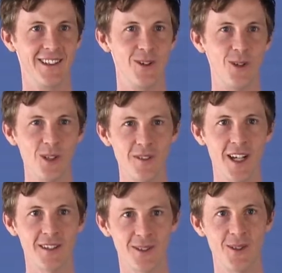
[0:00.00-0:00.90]
All of
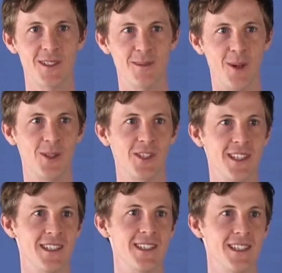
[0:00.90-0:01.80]
our thoughts,
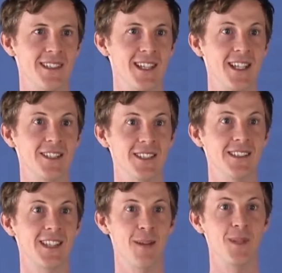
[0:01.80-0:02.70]
emotions, and
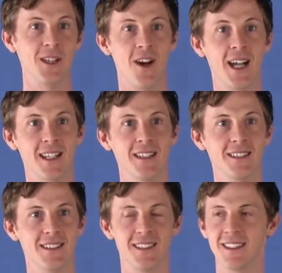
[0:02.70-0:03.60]
sensations can be
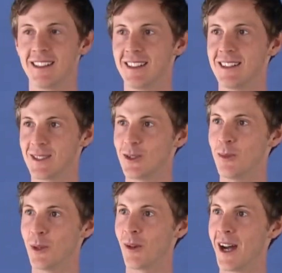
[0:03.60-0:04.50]
likened to a
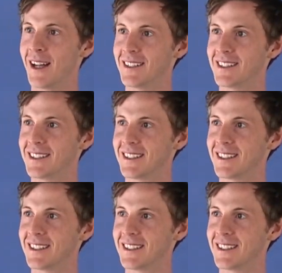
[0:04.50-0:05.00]
mirage.